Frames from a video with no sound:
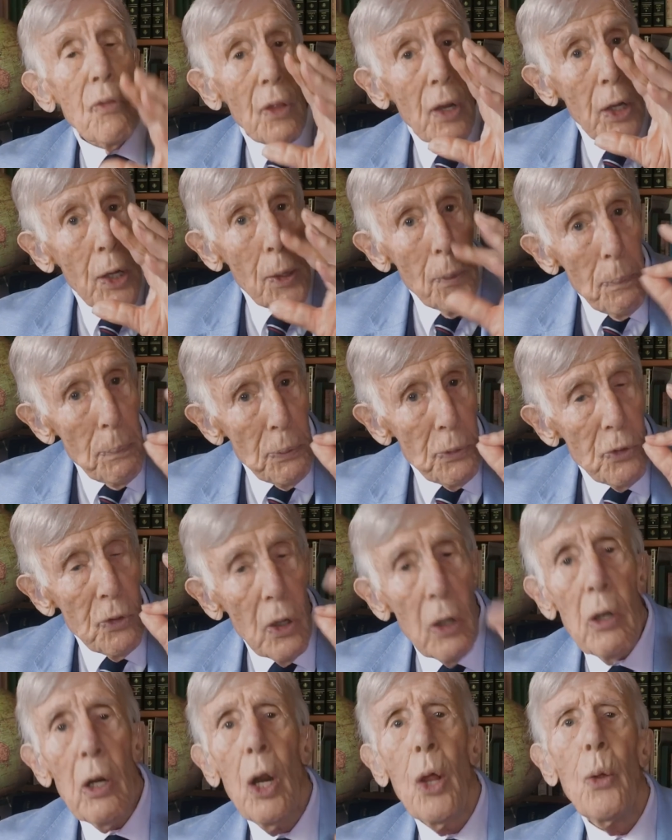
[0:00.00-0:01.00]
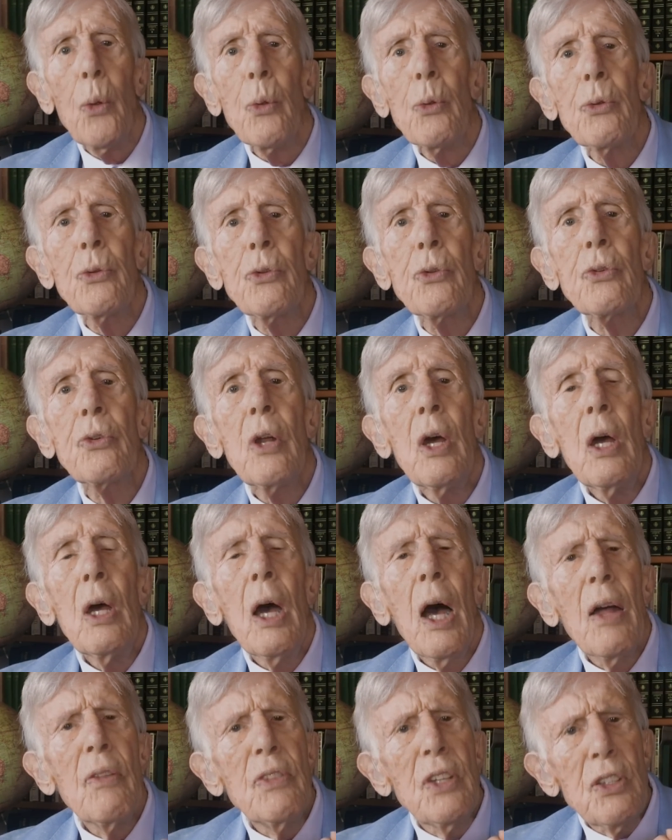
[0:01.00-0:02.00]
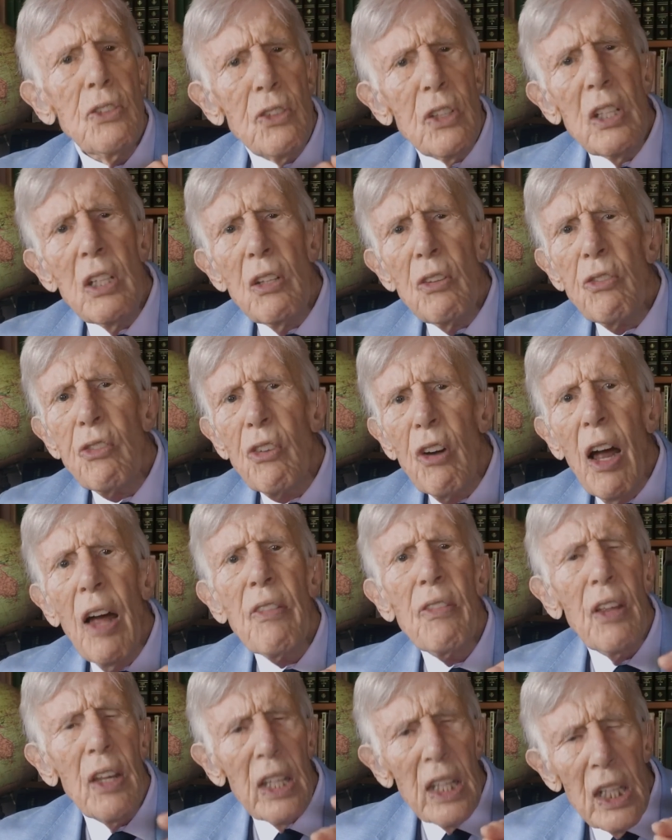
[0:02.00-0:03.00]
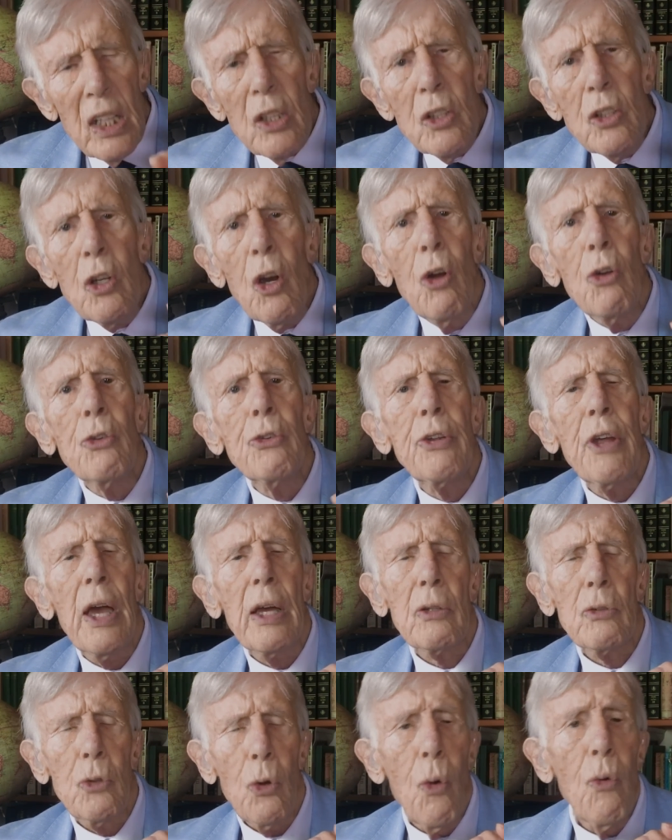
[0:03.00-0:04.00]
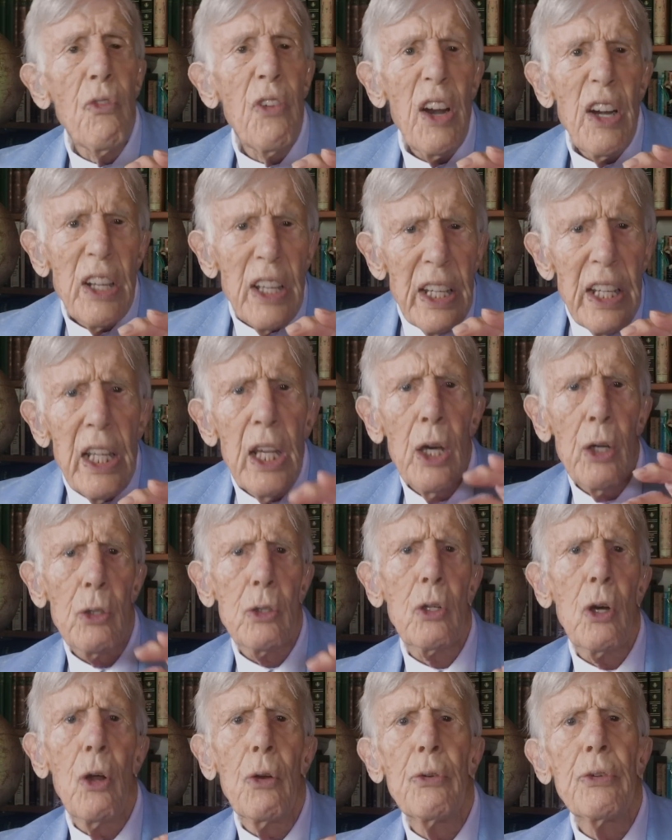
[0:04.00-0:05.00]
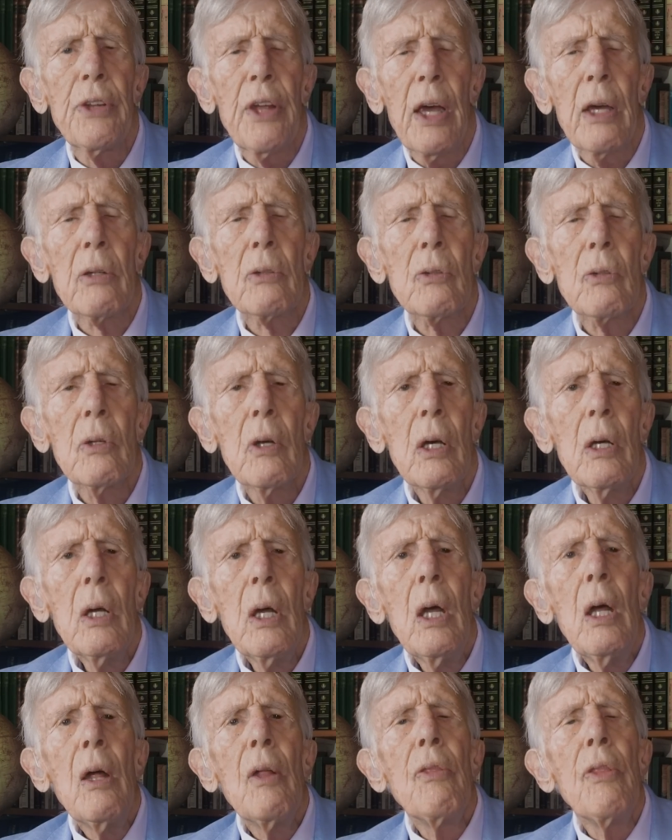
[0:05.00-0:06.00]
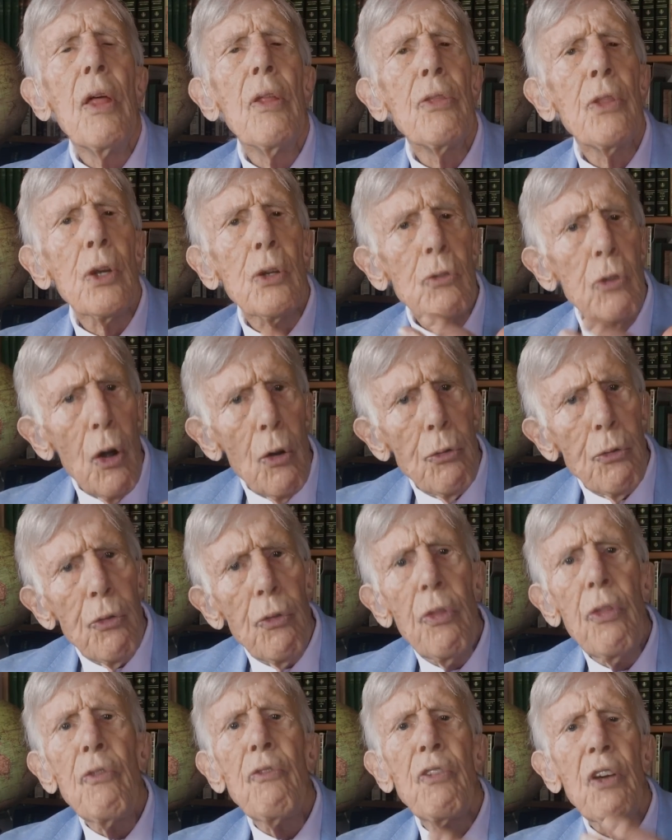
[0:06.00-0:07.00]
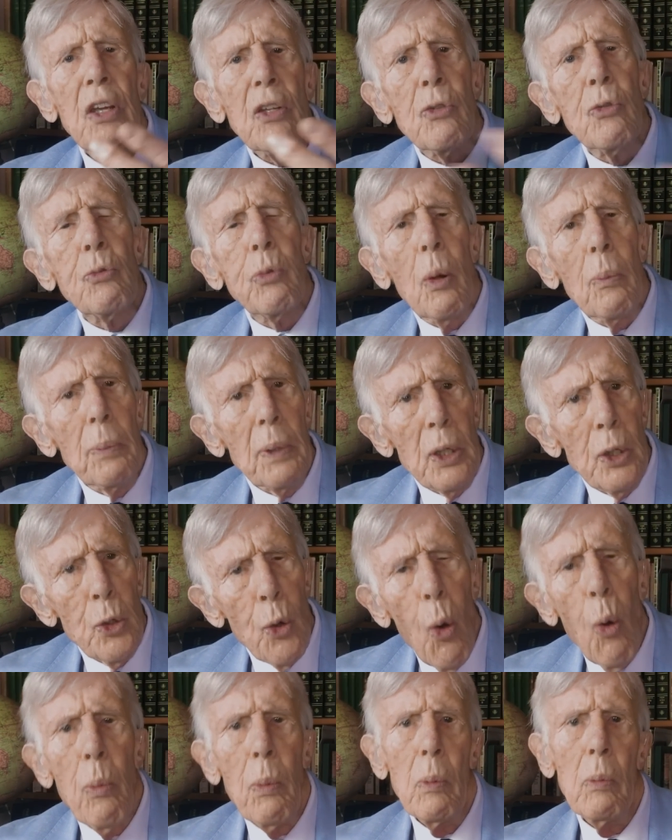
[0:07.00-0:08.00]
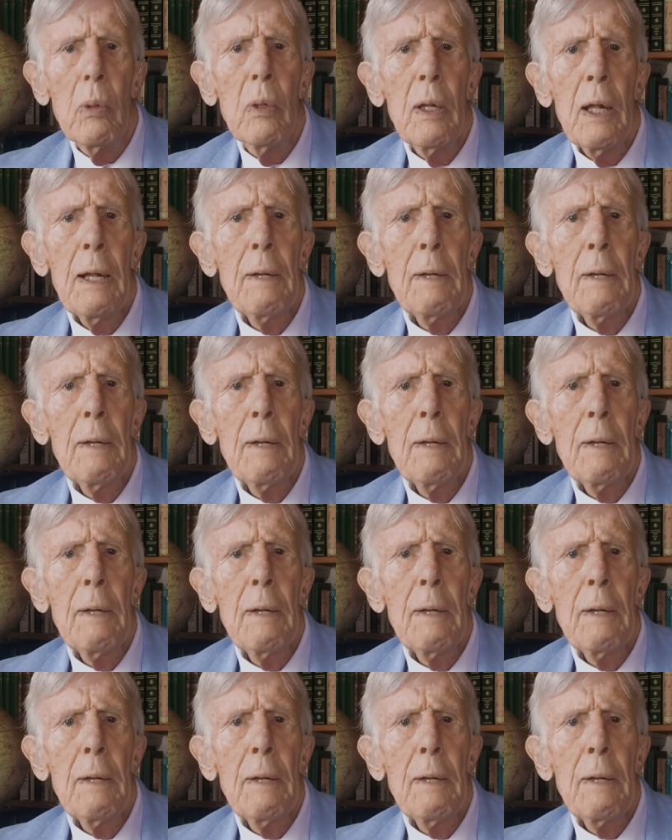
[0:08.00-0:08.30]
the lips are closed, and the teeth are either in contact or very near contact, then the growth of the face will be normal.